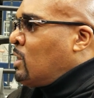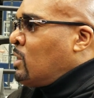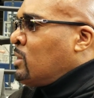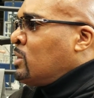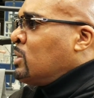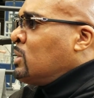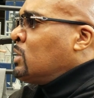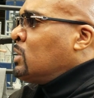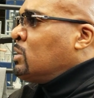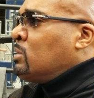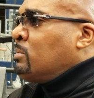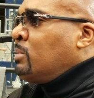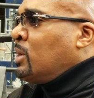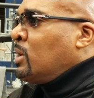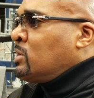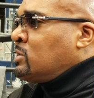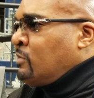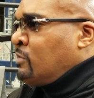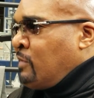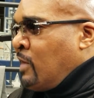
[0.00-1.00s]

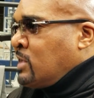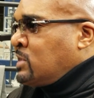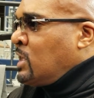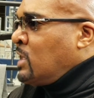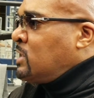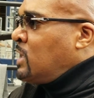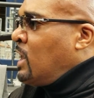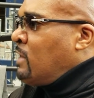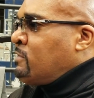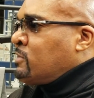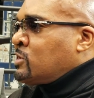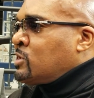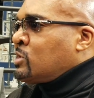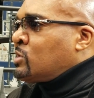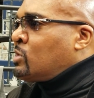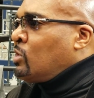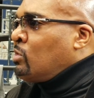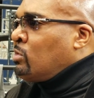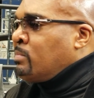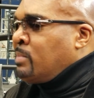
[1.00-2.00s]
But Gervonta Davis
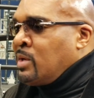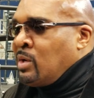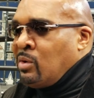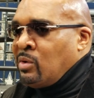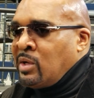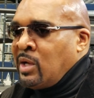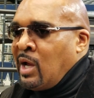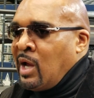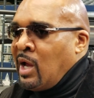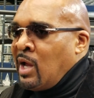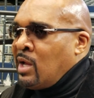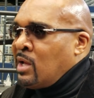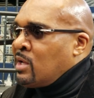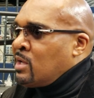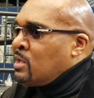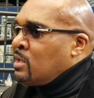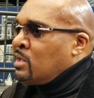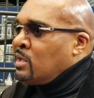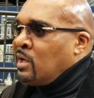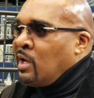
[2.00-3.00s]
is going to be
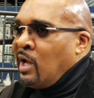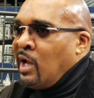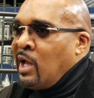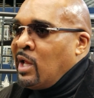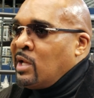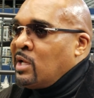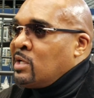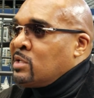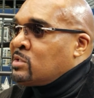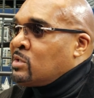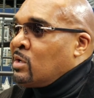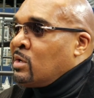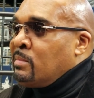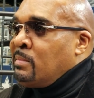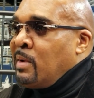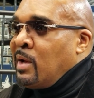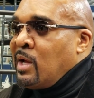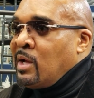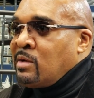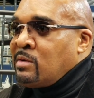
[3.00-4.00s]
okay, and he's going to
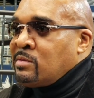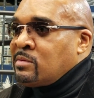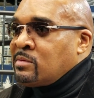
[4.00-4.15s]
make